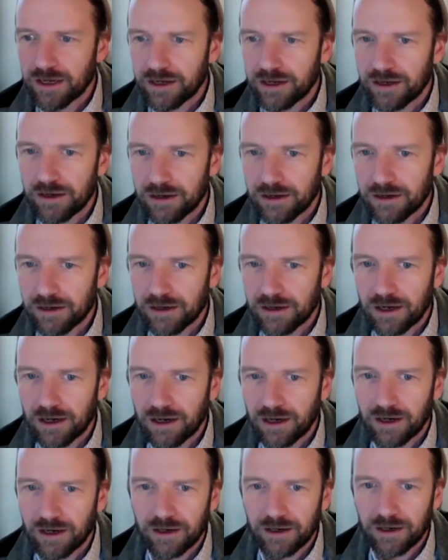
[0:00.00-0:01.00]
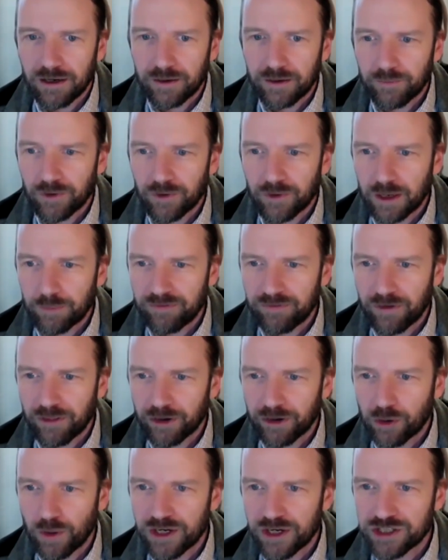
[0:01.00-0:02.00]
Okay. A couple of
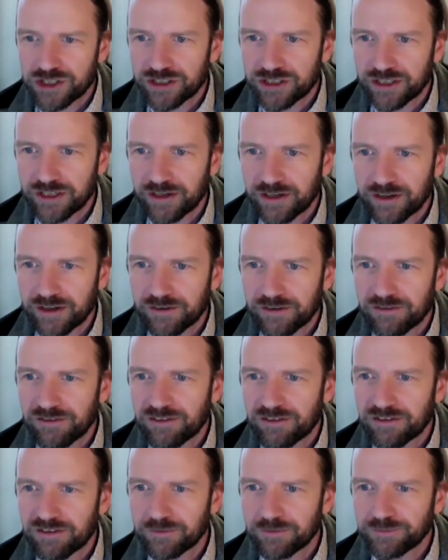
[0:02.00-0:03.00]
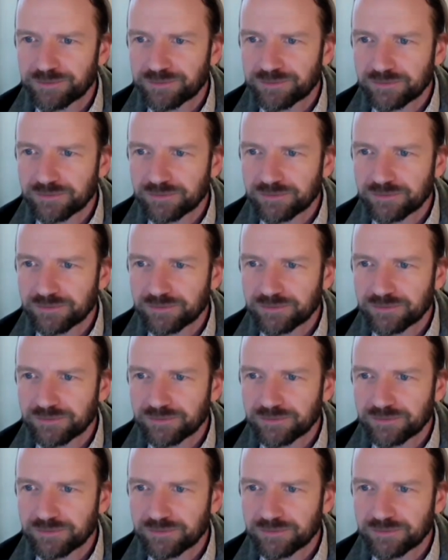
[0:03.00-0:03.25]
other questions.